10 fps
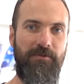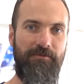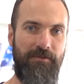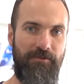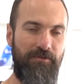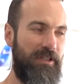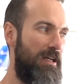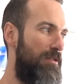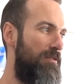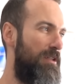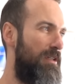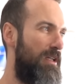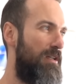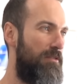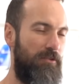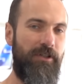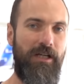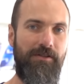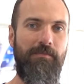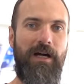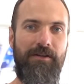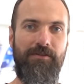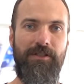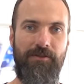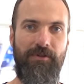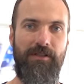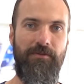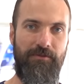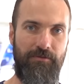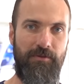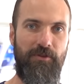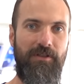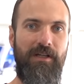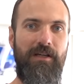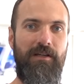with the FuelTech over four thousand miles on the streets with turbo.